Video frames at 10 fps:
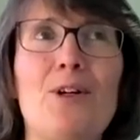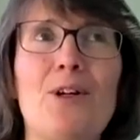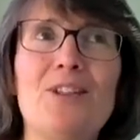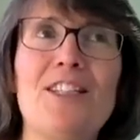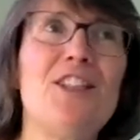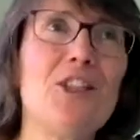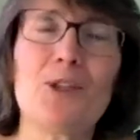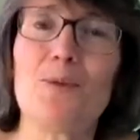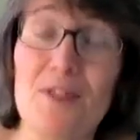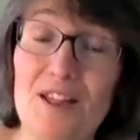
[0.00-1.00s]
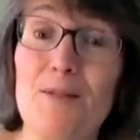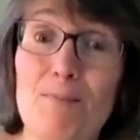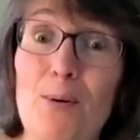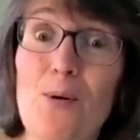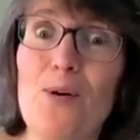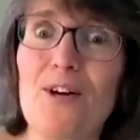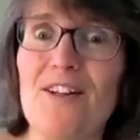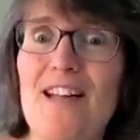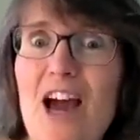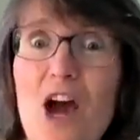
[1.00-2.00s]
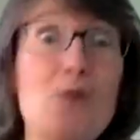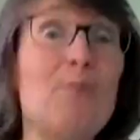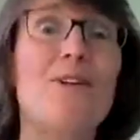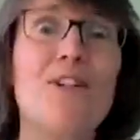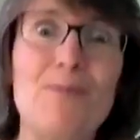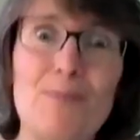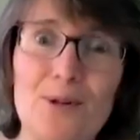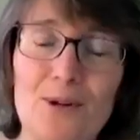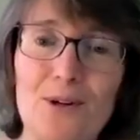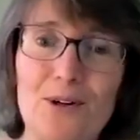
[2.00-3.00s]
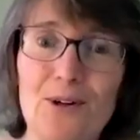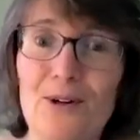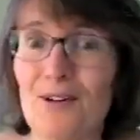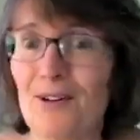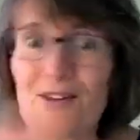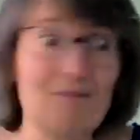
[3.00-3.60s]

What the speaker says: got in touch with this book and it opened up your